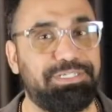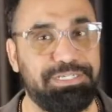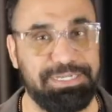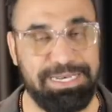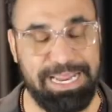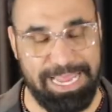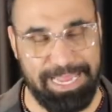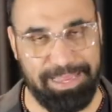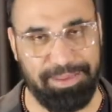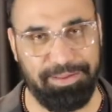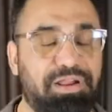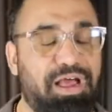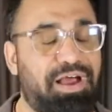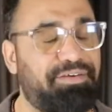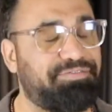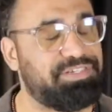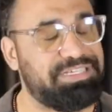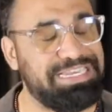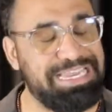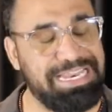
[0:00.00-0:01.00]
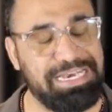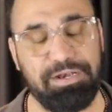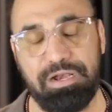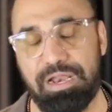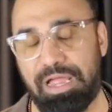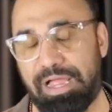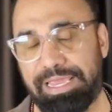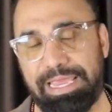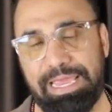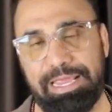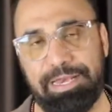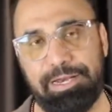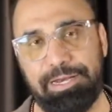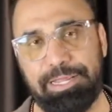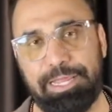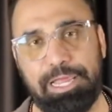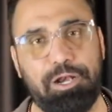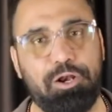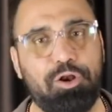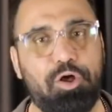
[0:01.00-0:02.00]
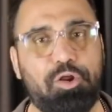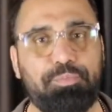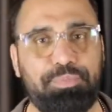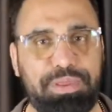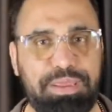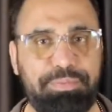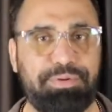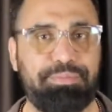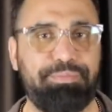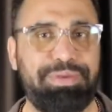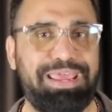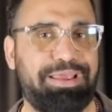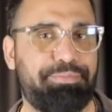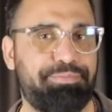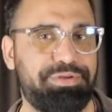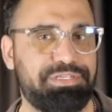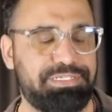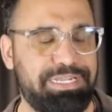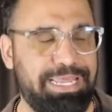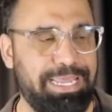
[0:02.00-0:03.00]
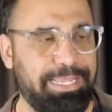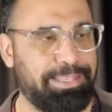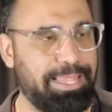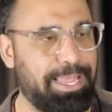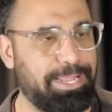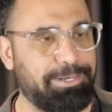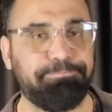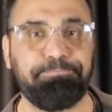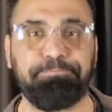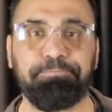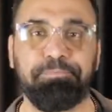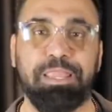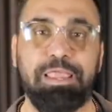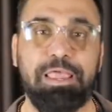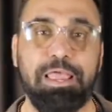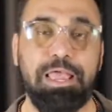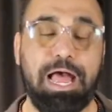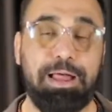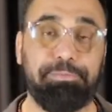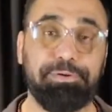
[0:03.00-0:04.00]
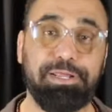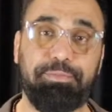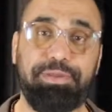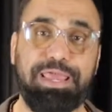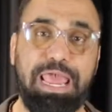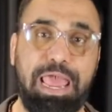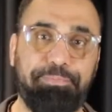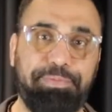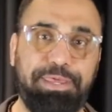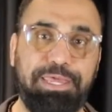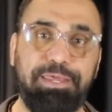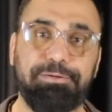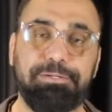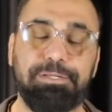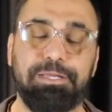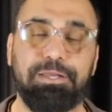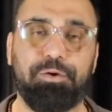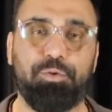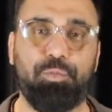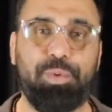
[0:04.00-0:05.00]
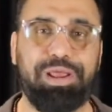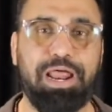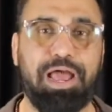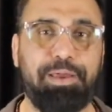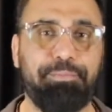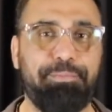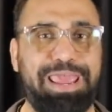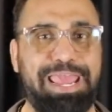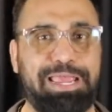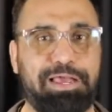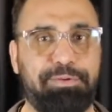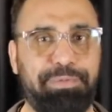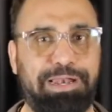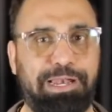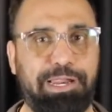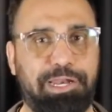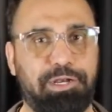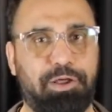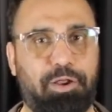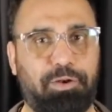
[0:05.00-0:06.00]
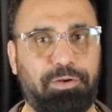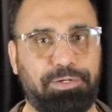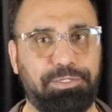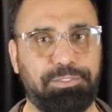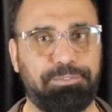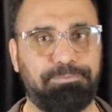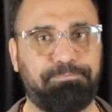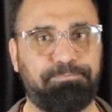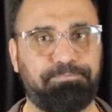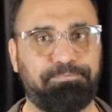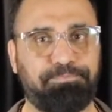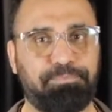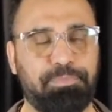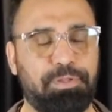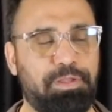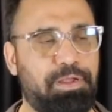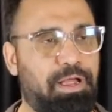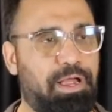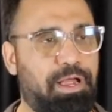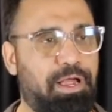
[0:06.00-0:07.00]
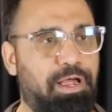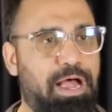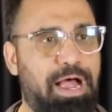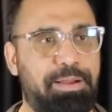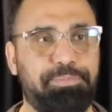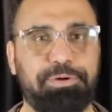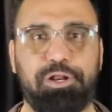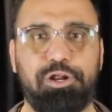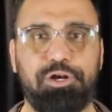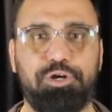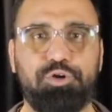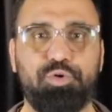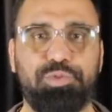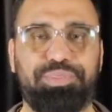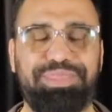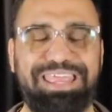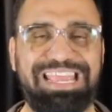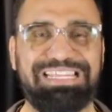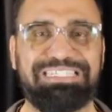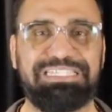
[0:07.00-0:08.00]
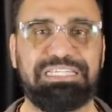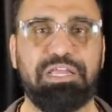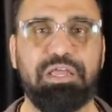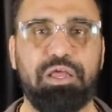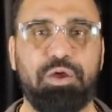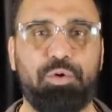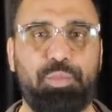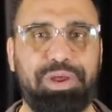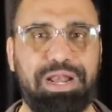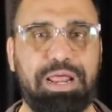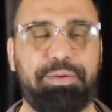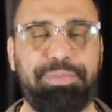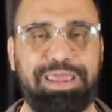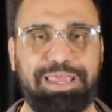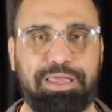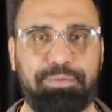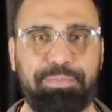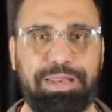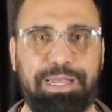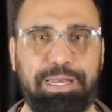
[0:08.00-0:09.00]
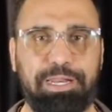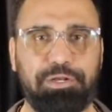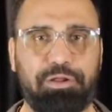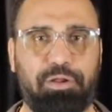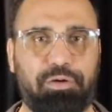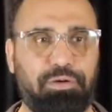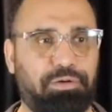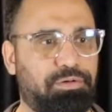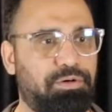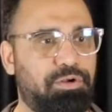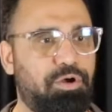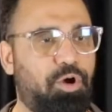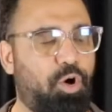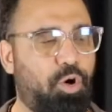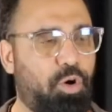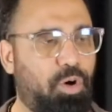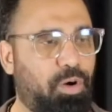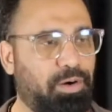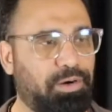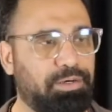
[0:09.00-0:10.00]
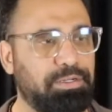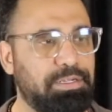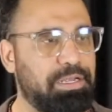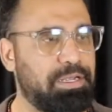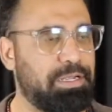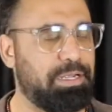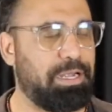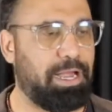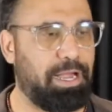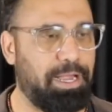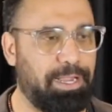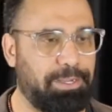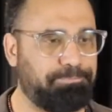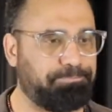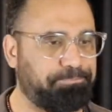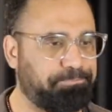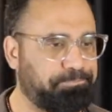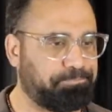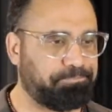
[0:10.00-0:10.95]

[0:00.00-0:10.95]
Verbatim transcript: today. I've seen again and again a lot of people make a mistake that I'm gonna be happy when I make a million dollar. Uh, I'm gonna do this when I make a million dollar, or um,